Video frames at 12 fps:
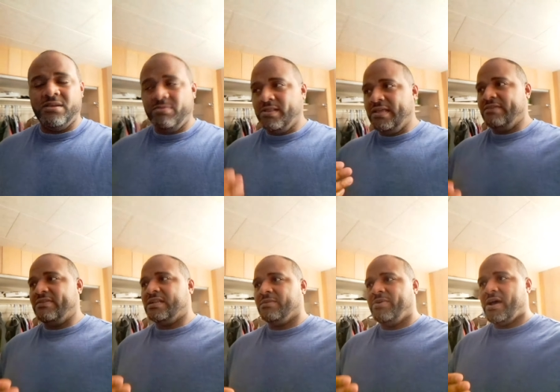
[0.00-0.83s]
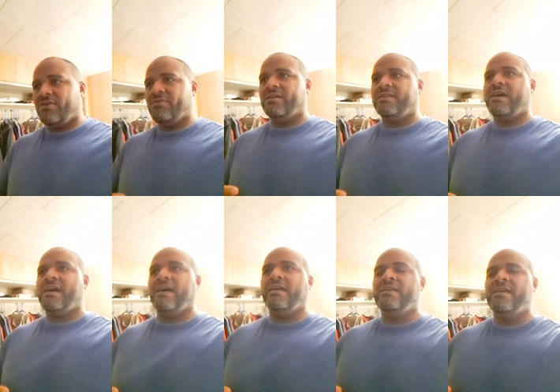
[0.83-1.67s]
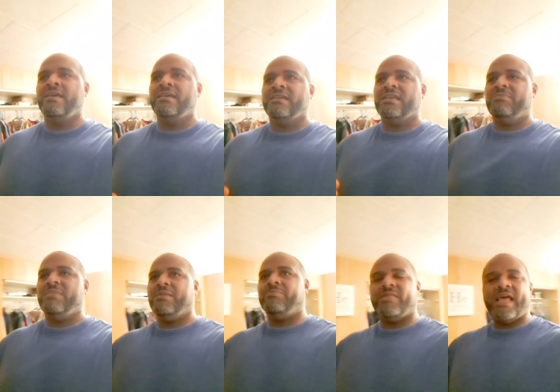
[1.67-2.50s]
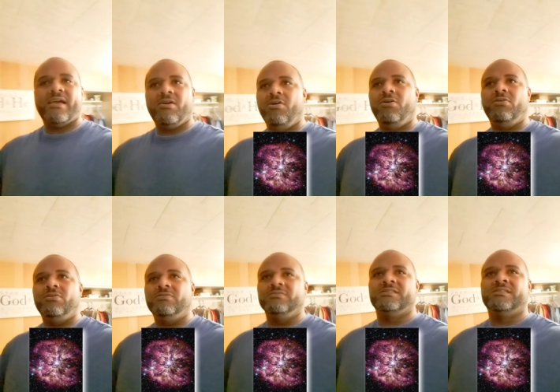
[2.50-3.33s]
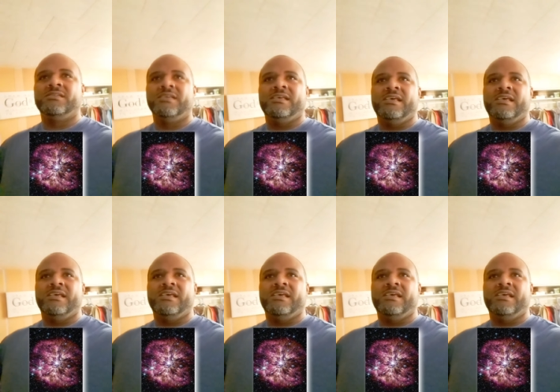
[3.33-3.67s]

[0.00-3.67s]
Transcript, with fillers: You believe that the power of God can make black holes